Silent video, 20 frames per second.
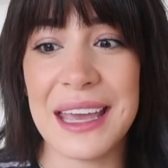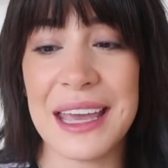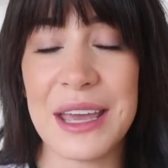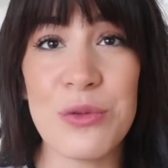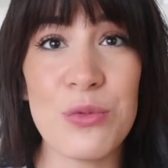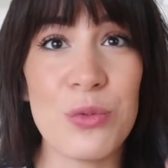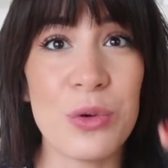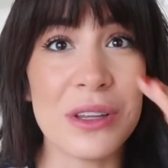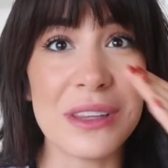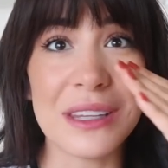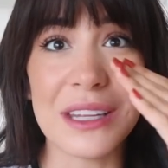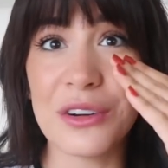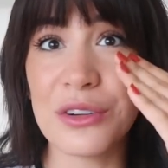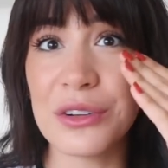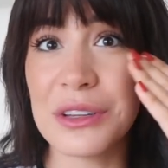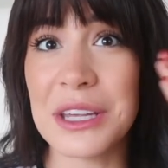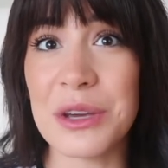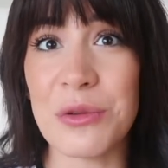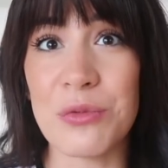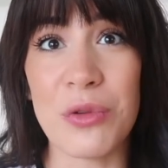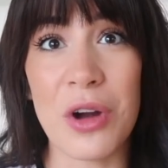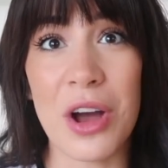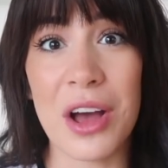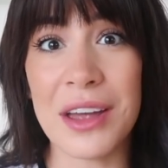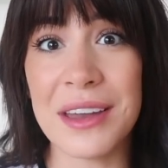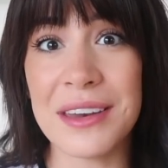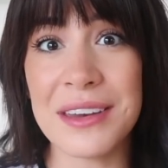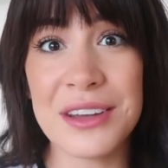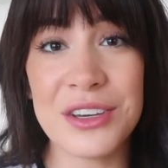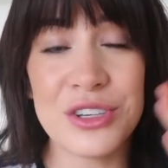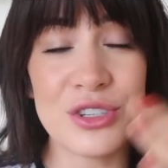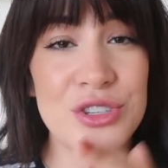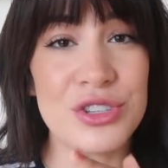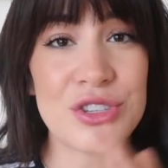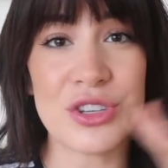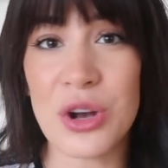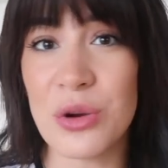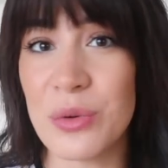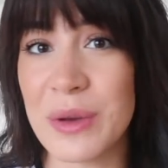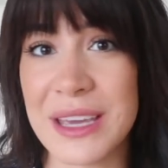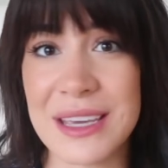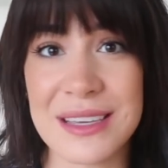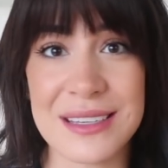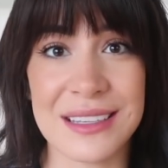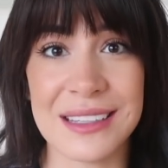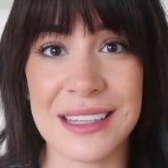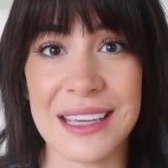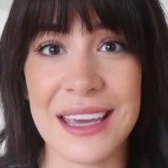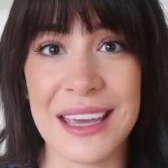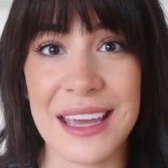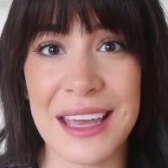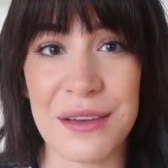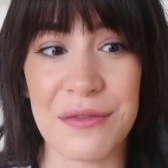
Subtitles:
it will literally run so easily.